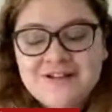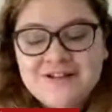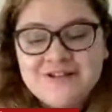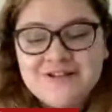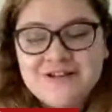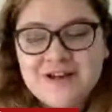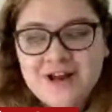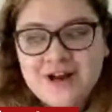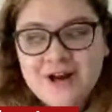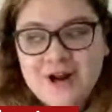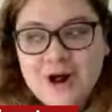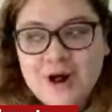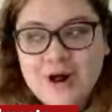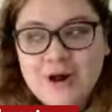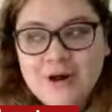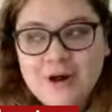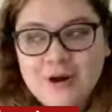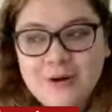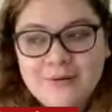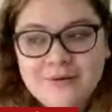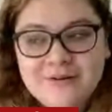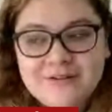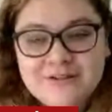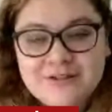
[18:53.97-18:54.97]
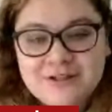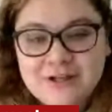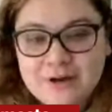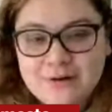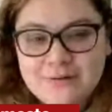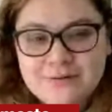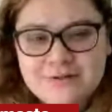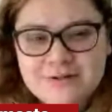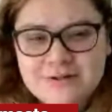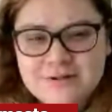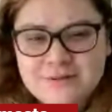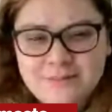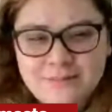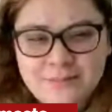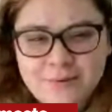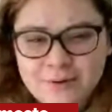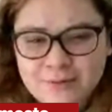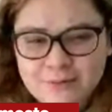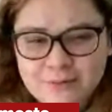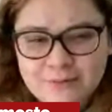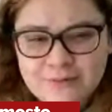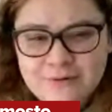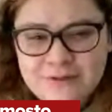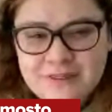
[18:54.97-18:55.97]
It's not all going to go
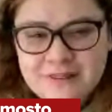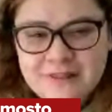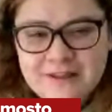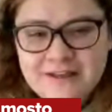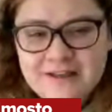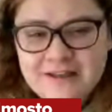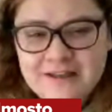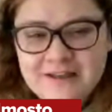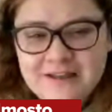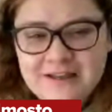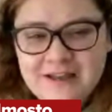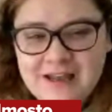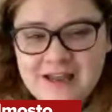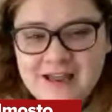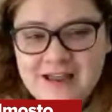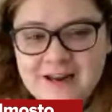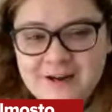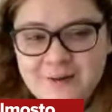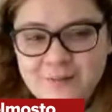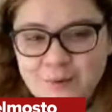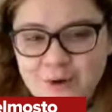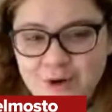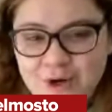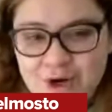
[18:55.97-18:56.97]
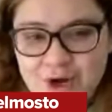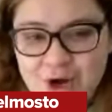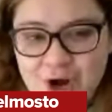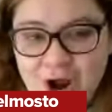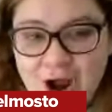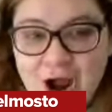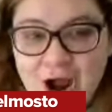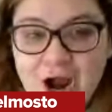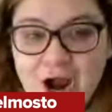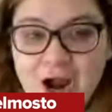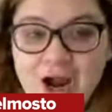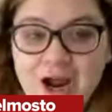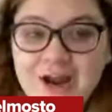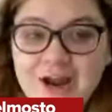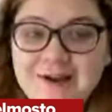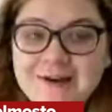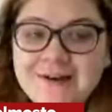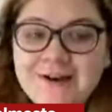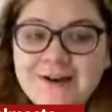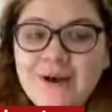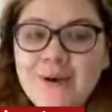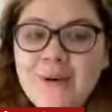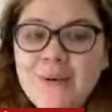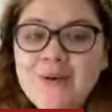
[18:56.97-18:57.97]
smoothly, and we're
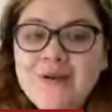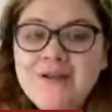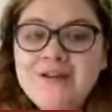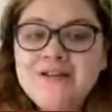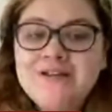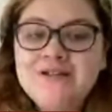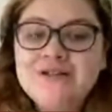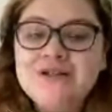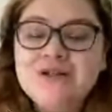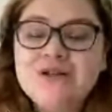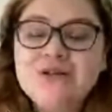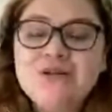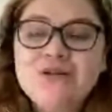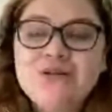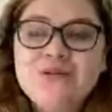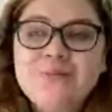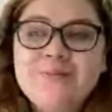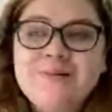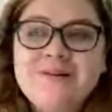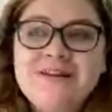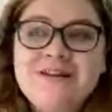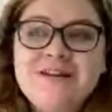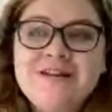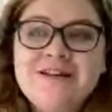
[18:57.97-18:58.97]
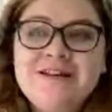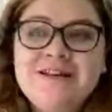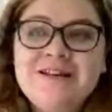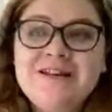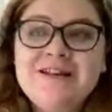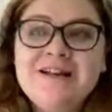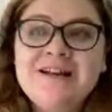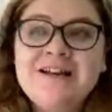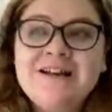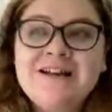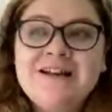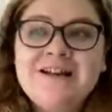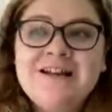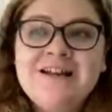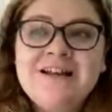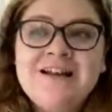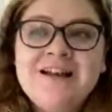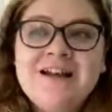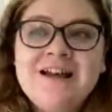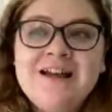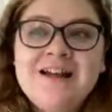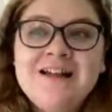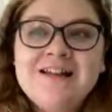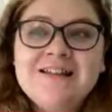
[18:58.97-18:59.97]
not going to be
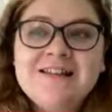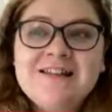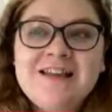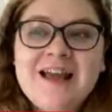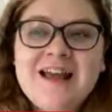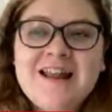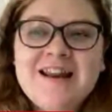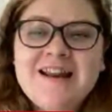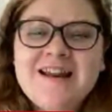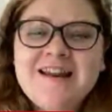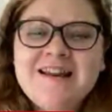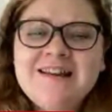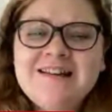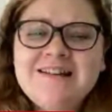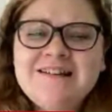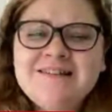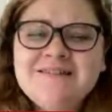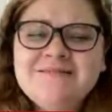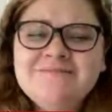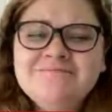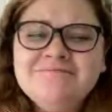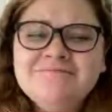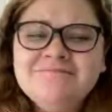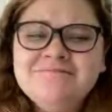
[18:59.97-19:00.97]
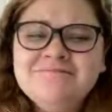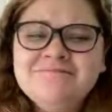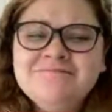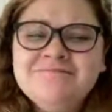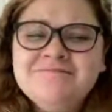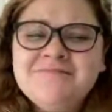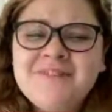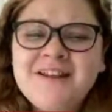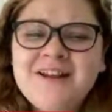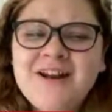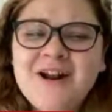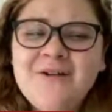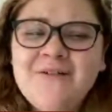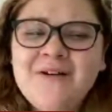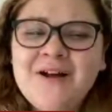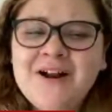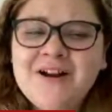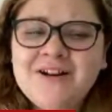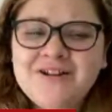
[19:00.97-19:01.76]
getting, you know,